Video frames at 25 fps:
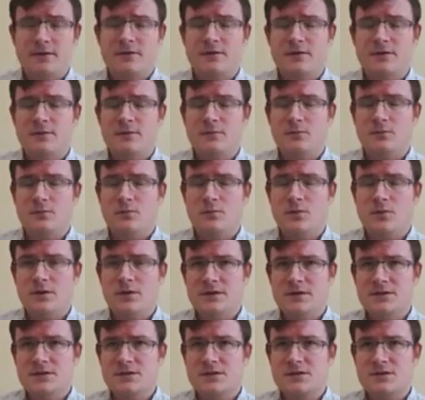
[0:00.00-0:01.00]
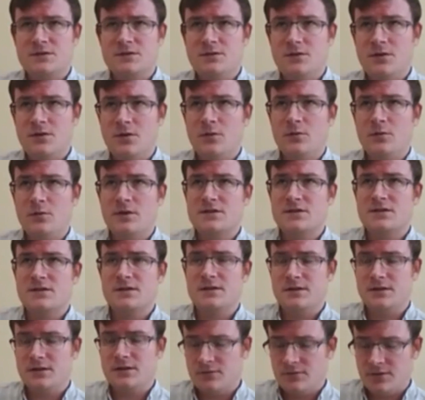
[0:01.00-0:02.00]
that was noticed in
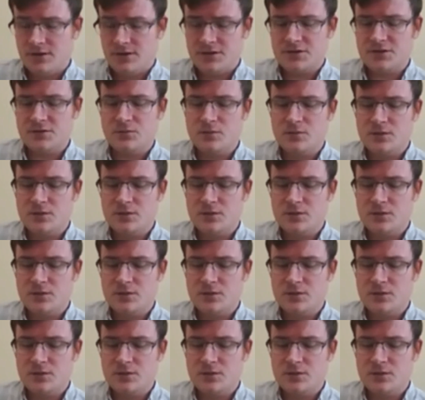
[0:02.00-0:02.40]
the iteration